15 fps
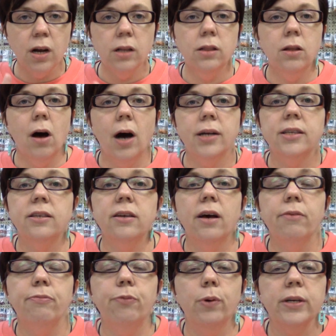lots
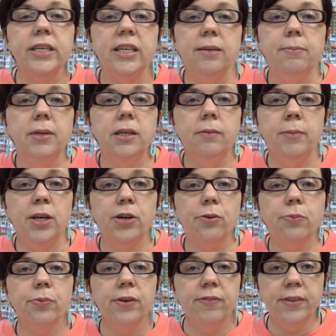of 14 millimeter
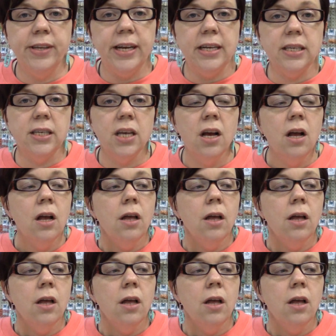Rivoli's.